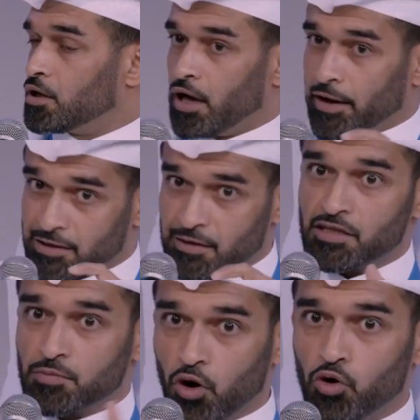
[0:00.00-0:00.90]
And it's
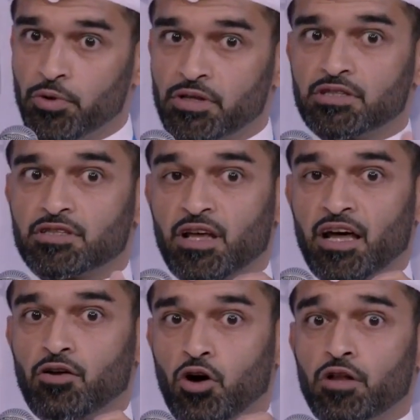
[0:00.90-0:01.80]
these moments
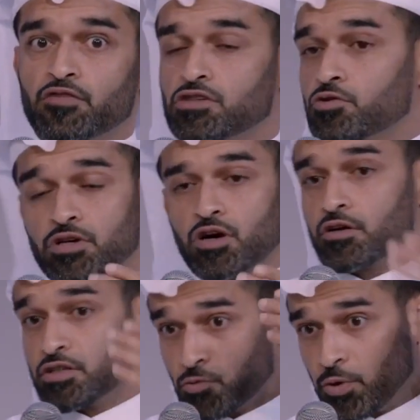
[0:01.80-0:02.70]
that all of a sudden,
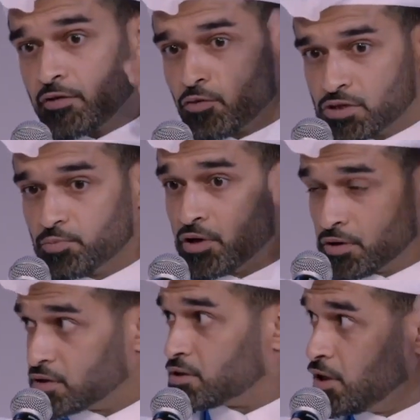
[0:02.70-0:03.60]
regardless of whatever was
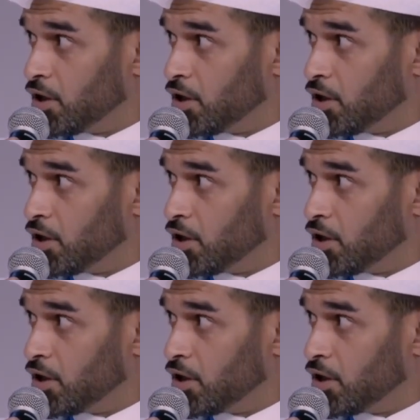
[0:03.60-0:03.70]
built